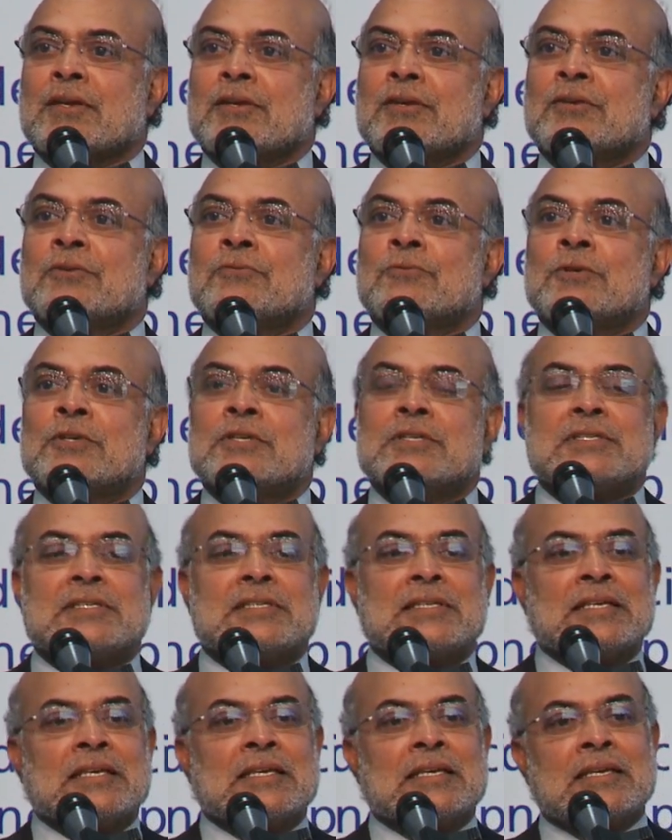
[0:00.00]
you won't
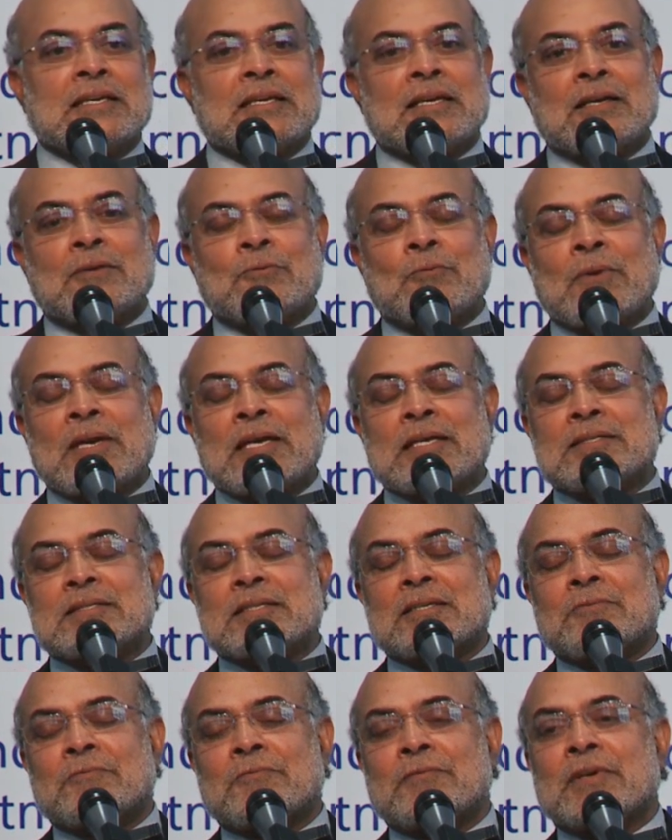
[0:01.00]
see ways
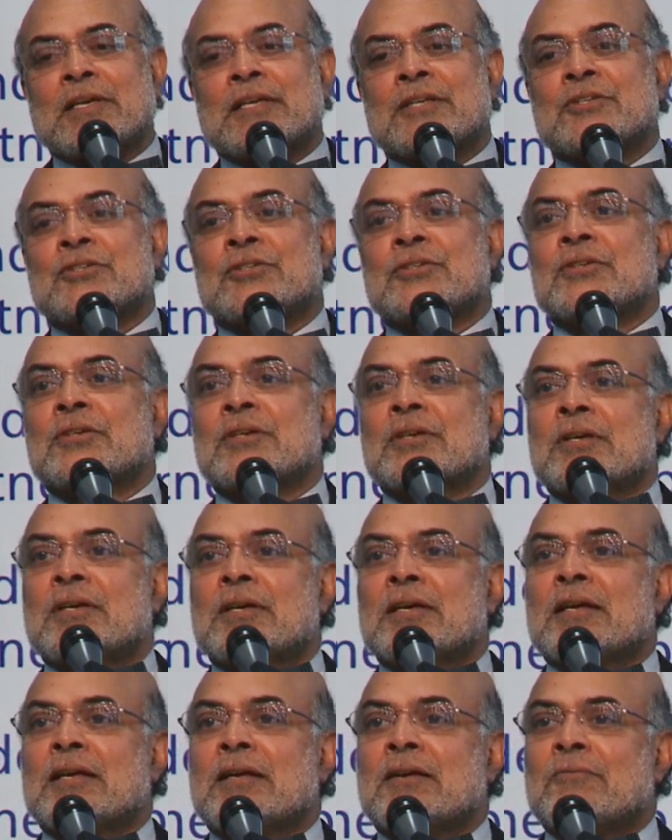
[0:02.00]
in which
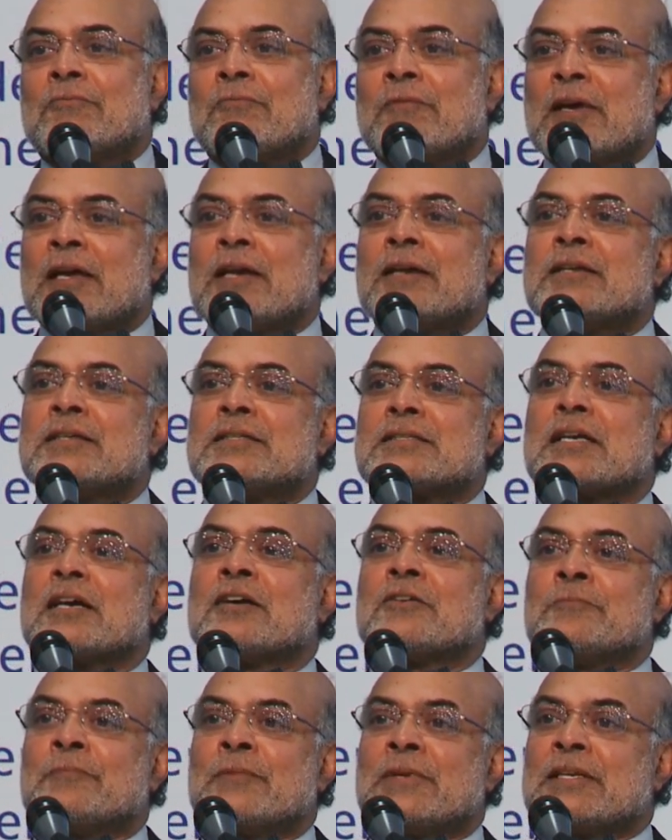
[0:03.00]
various
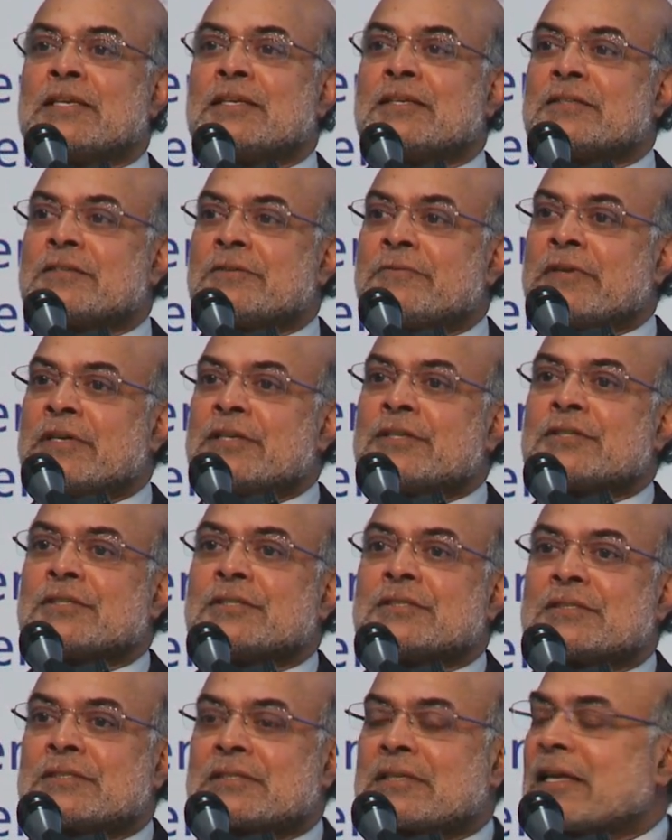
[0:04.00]
government
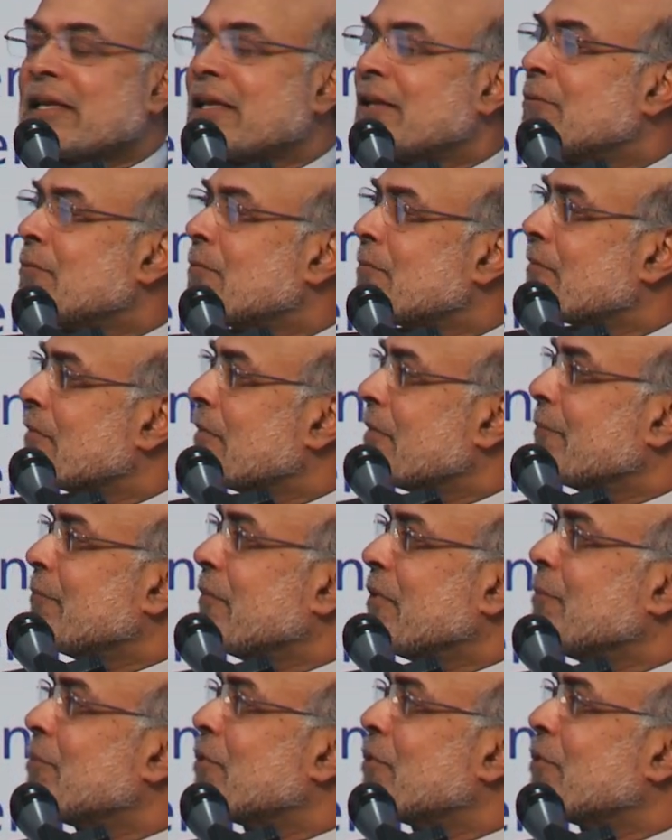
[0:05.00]
interventions can be